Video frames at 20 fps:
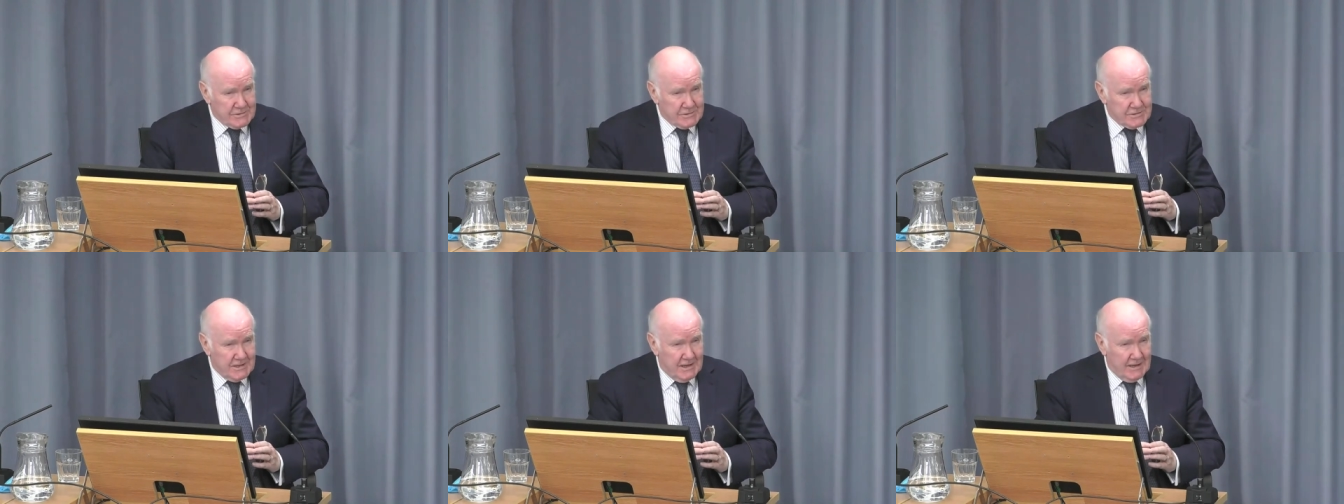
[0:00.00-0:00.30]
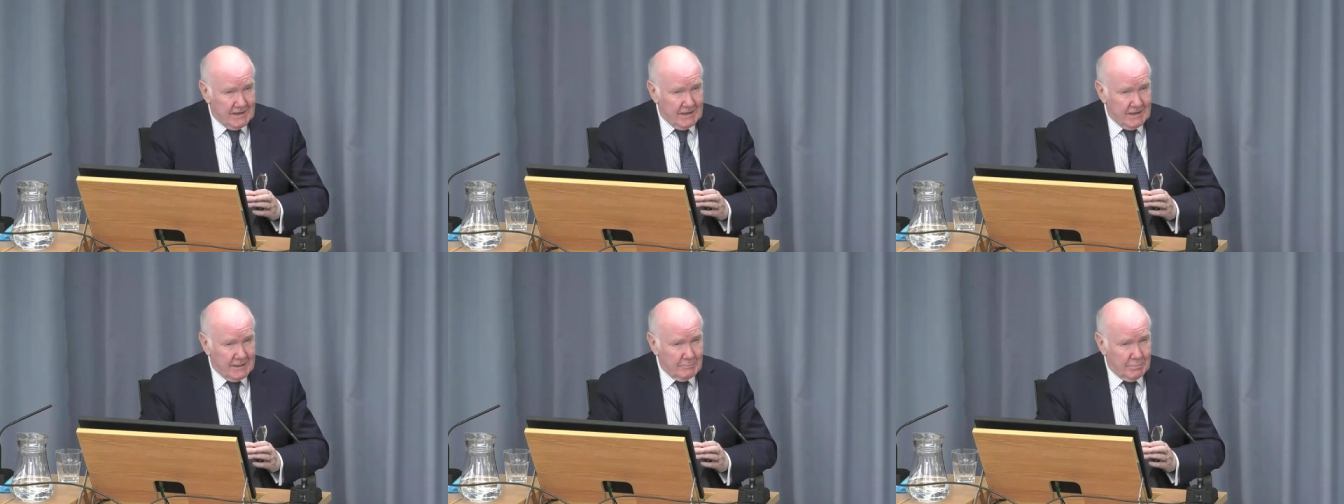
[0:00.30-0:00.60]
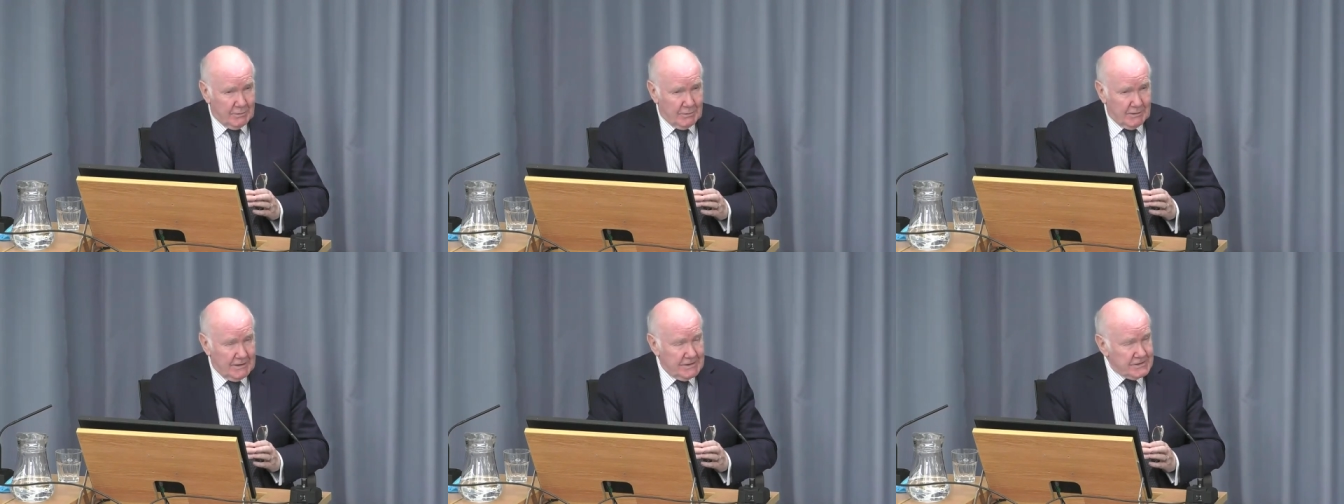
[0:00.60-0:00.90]
was
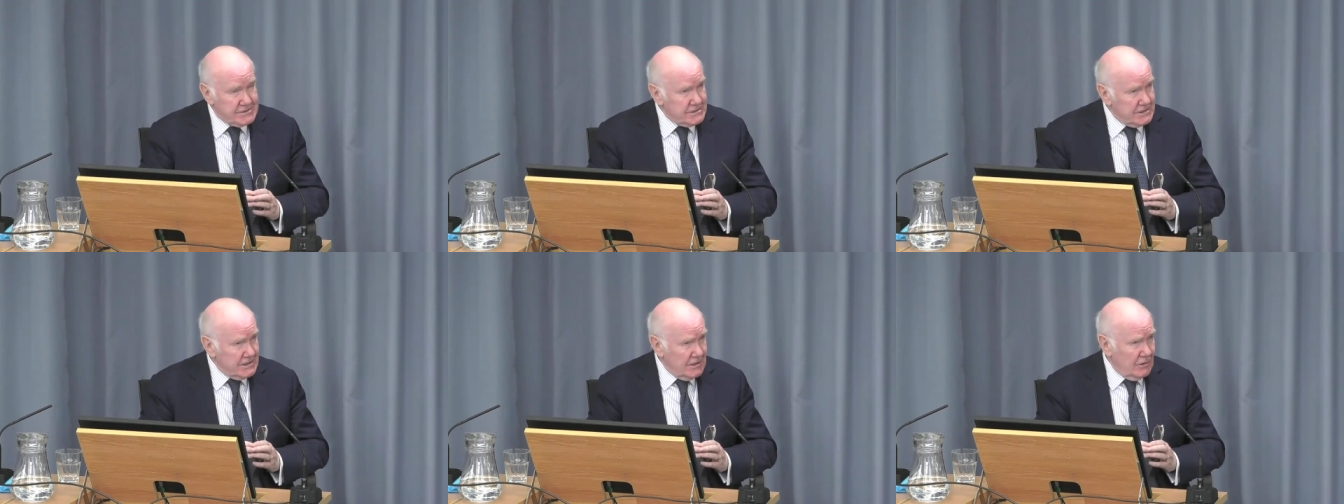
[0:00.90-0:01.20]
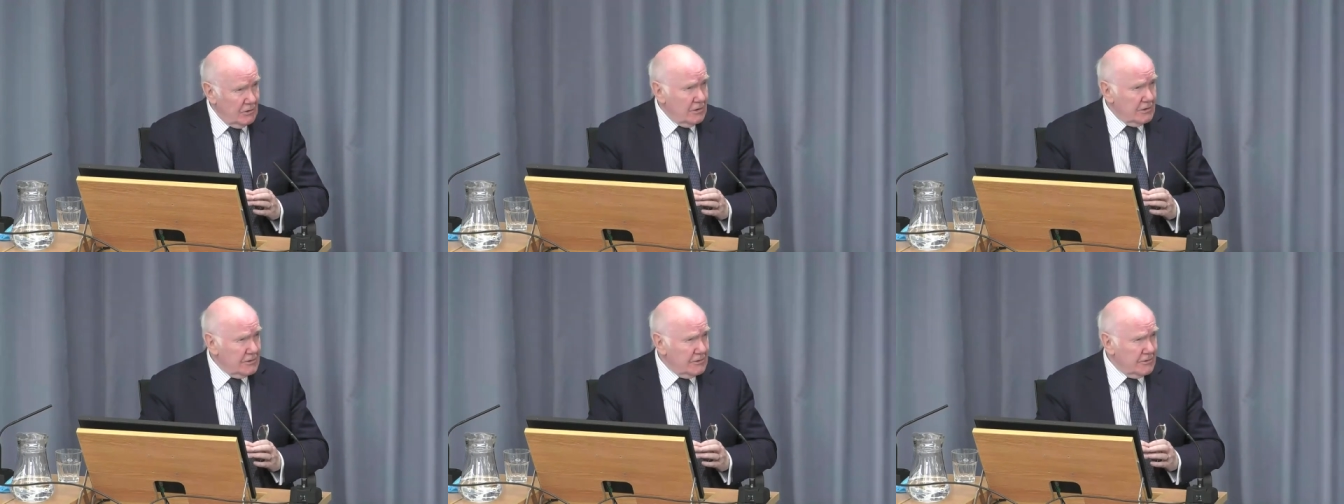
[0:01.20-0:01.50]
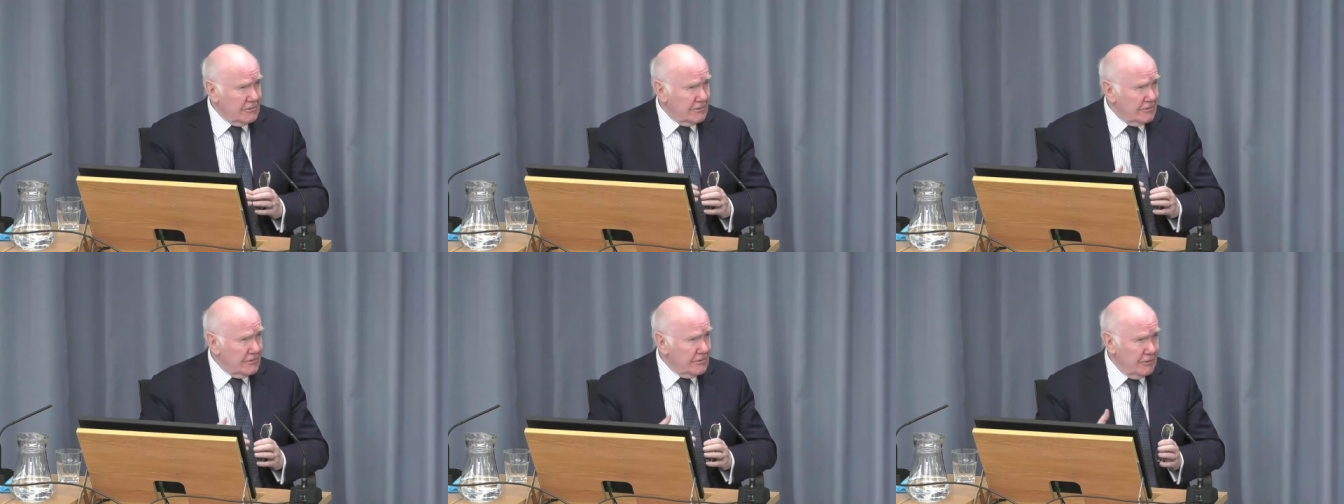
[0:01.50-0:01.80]
taking place on
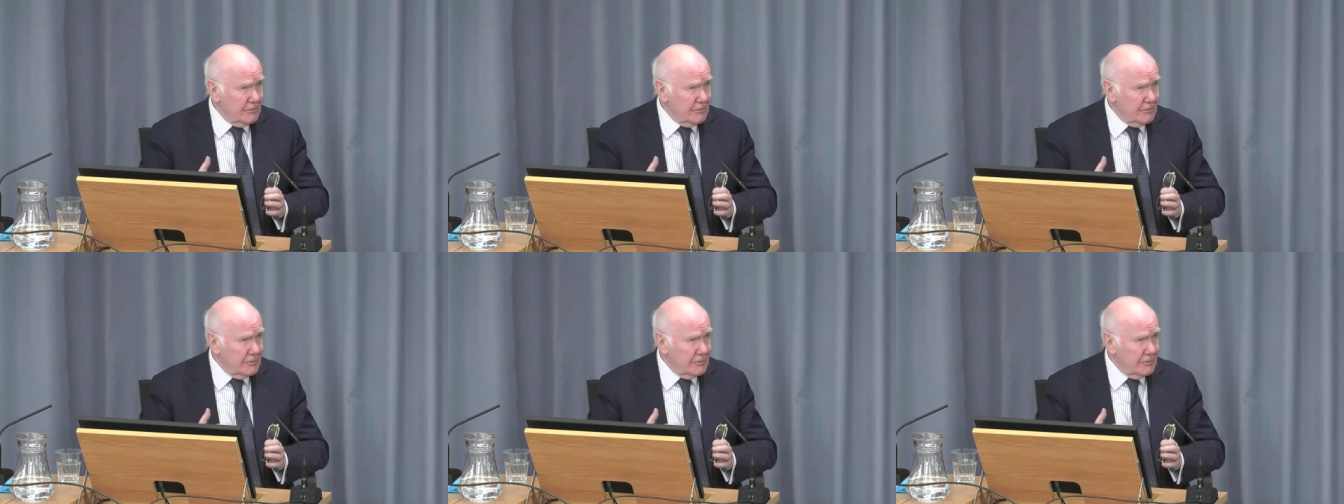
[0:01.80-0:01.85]
or